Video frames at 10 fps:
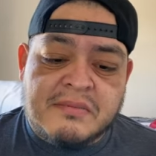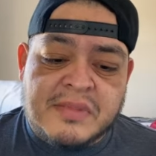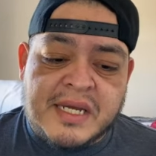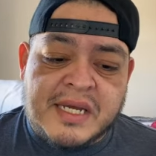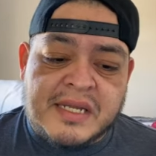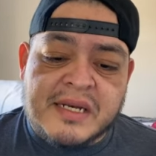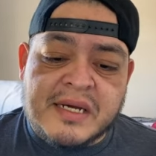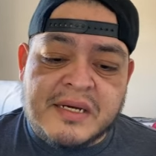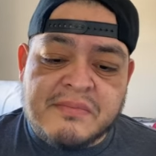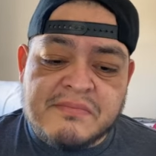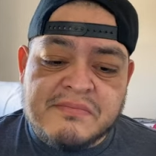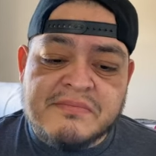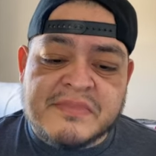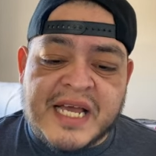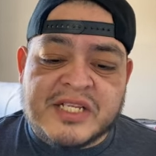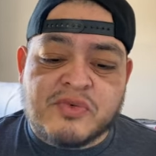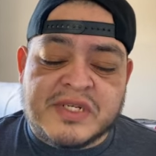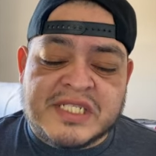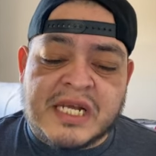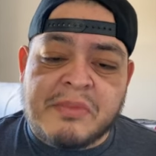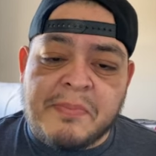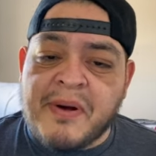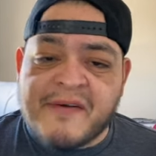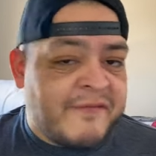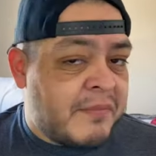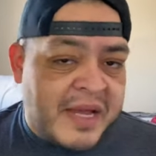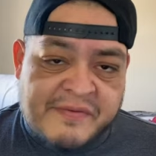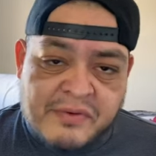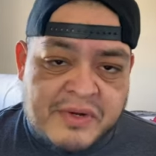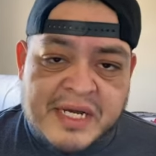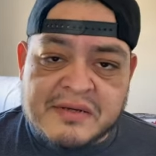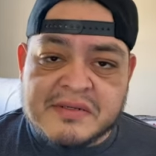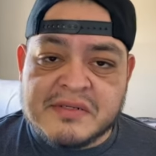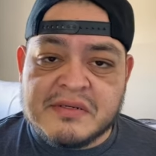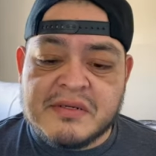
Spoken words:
And that's what set him apart from everyone else.